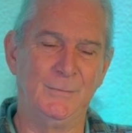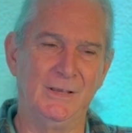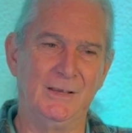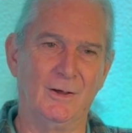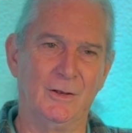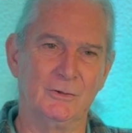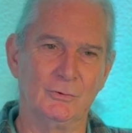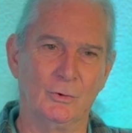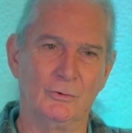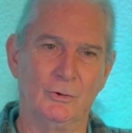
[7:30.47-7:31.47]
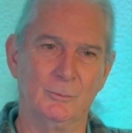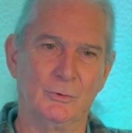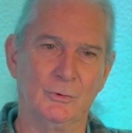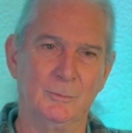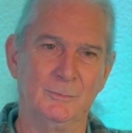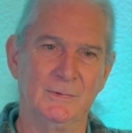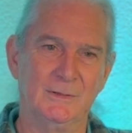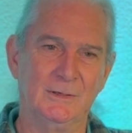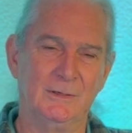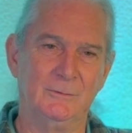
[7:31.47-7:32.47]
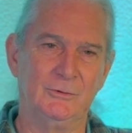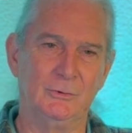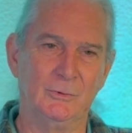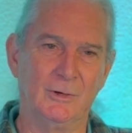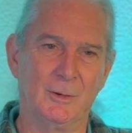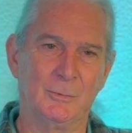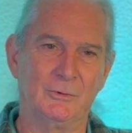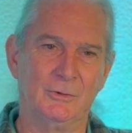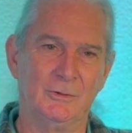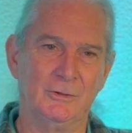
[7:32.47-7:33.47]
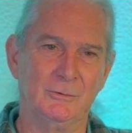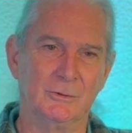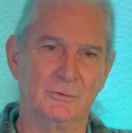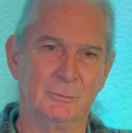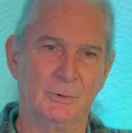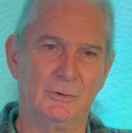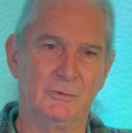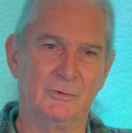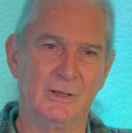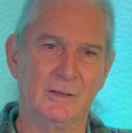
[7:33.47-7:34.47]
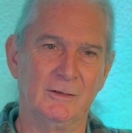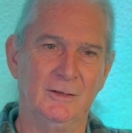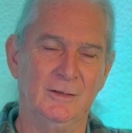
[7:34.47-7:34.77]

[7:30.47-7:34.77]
Being on a short-term trip gives you an opportunity to experience that